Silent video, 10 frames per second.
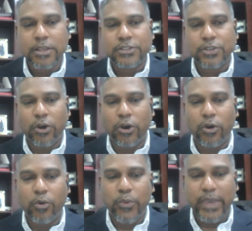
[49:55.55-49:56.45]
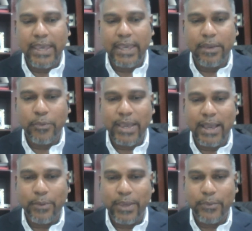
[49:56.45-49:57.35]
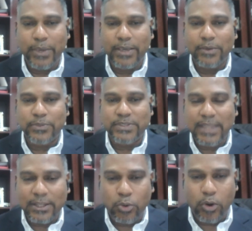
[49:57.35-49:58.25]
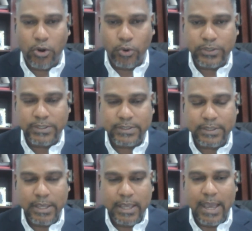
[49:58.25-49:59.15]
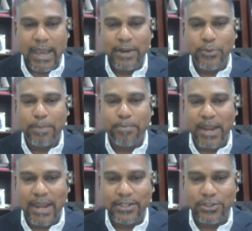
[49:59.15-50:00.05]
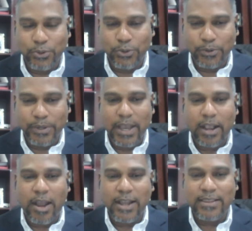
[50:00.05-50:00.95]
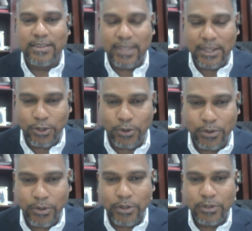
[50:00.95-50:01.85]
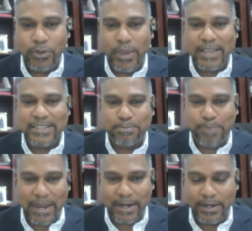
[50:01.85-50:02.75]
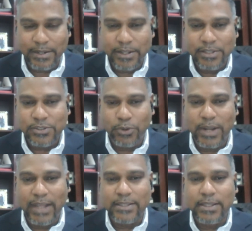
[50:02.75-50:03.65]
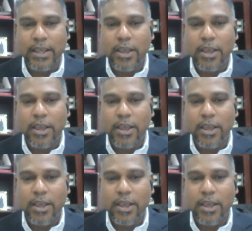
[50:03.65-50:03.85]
So we stick to our roots, and we plan to continue to expand so that